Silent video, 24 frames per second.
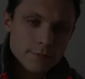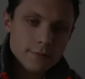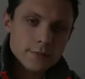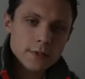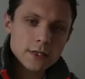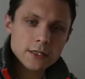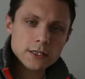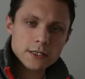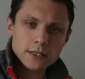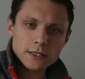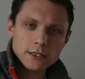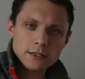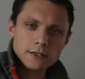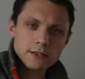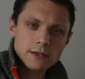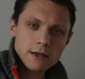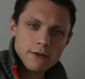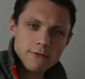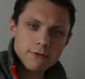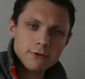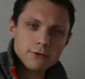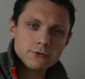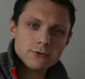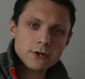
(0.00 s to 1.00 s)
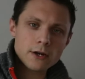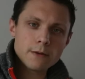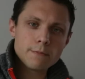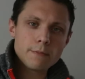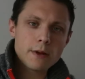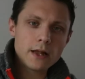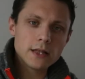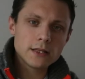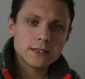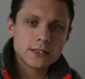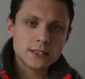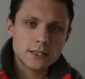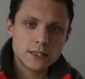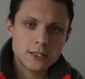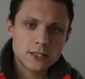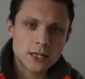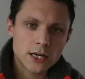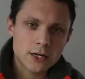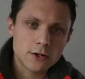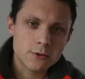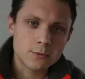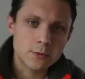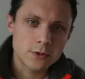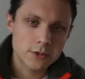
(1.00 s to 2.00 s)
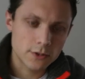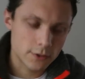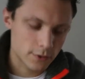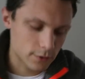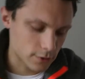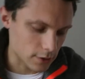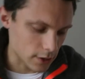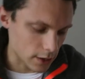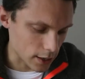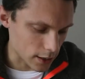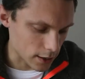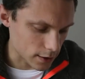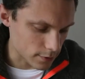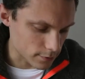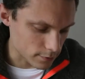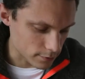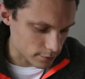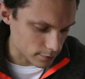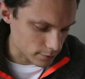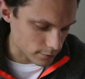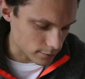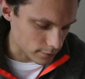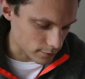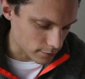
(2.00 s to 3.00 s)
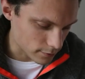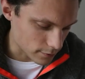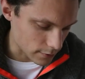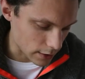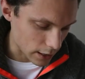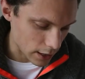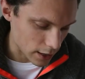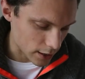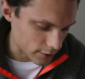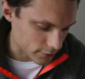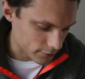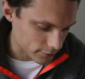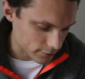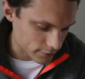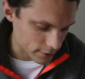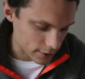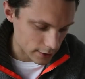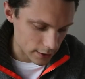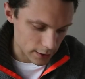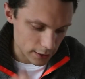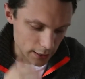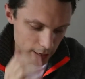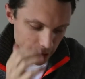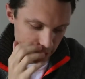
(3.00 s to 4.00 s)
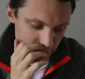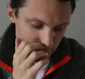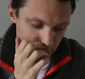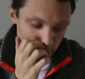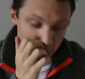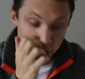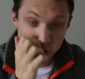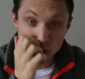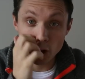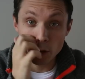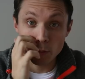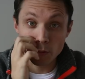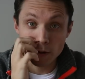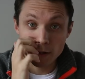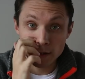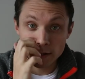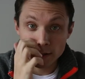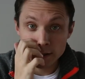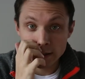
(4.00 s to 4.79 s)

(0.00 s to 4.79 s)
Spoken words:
It's a difficult trying to balance this channel with life and having a job.